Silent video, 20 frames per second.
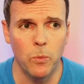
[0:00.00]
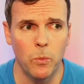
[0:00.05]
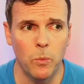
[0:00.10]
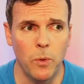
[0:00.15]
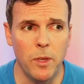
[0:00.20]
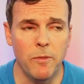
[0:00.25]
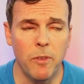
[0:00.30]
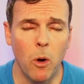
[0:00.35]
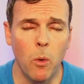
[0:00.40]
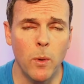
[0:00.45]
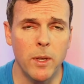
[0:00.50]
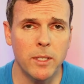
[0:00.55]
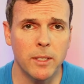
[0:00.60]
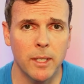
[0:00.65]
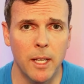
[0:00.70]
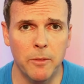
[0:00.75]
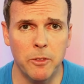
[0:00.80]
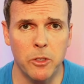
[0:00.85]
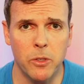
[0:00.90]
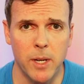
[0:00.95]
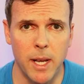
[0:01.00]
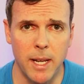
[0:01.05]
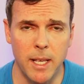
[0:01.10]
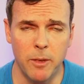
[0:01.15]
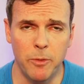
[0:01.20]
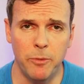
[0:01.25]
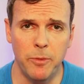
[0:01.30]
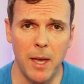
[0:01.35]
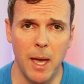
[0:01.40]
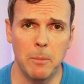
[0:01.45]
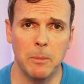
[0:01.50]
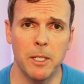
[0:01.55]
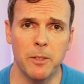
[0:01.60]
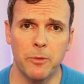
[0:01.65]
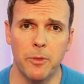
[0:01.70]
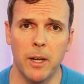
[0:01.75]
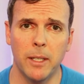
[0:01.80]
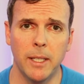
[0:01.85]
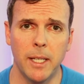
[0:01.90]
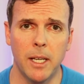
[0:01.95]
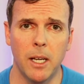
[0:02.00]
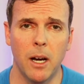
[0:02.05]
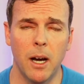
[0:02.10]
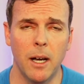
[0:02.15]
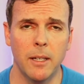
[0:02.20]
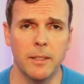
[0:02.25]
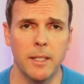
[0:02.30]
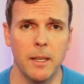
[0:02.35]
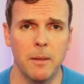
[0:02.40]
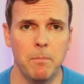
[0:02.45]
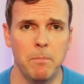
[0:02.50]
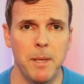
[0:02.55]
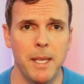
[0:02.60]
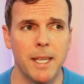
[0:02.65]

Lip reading: We've always loved creating family-friendly content